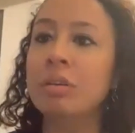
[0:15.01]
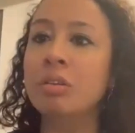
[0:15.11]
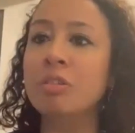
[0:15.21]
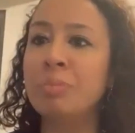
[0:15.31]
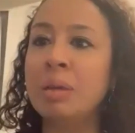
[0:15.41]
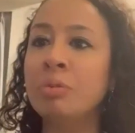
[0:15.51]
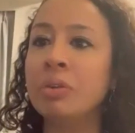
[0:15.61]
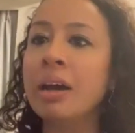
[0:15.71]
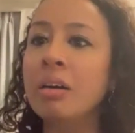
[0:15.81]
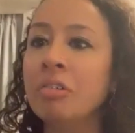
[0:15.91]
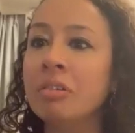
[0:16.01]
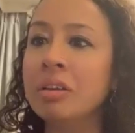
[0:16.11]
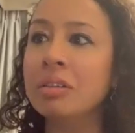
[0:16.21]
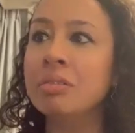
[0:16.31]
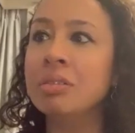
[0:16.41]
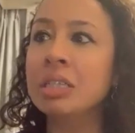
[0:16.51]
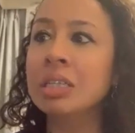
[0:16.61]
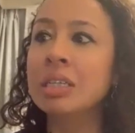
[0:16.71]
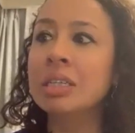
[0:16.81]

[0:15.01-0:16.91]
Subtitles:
a lot of people now, and